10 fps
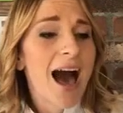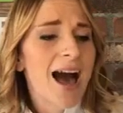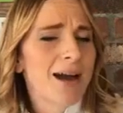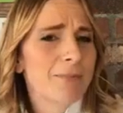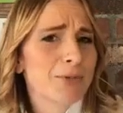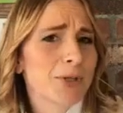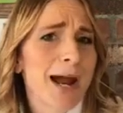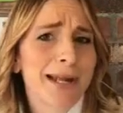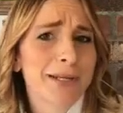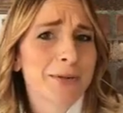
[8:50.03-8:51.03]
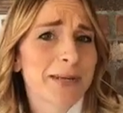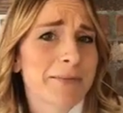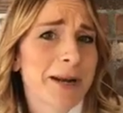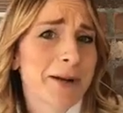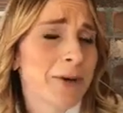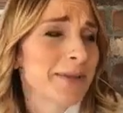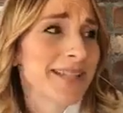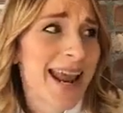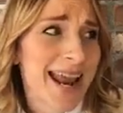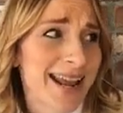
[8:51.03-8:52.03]
I'm trying to read my notes
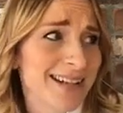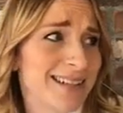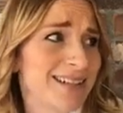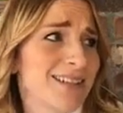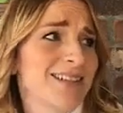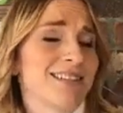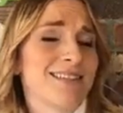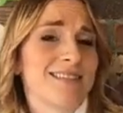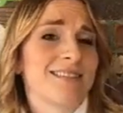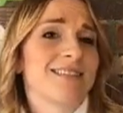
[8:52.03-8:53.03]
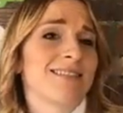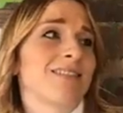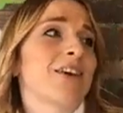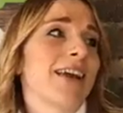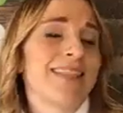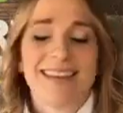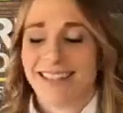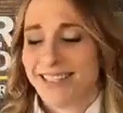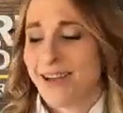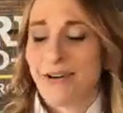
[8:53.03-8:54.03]
and look at this.
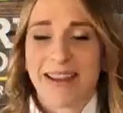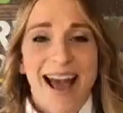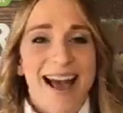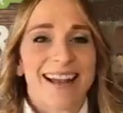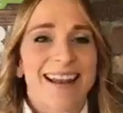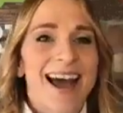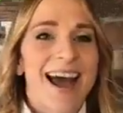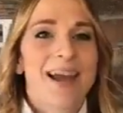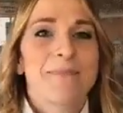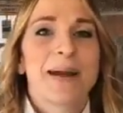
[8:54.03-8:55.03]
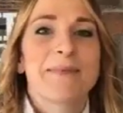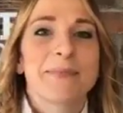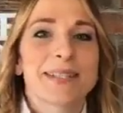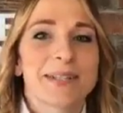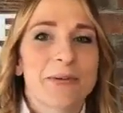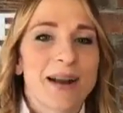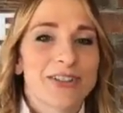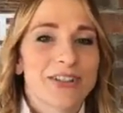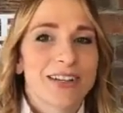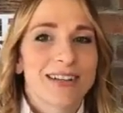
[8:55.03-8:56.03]
So yeah, I might have missed a
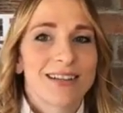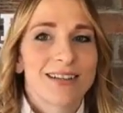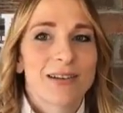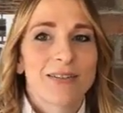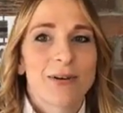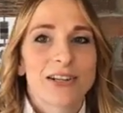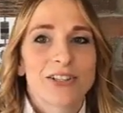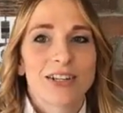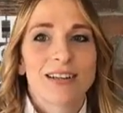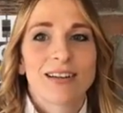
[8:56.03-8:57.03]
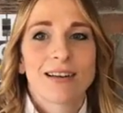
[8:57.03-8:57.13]
question. Do you have a question?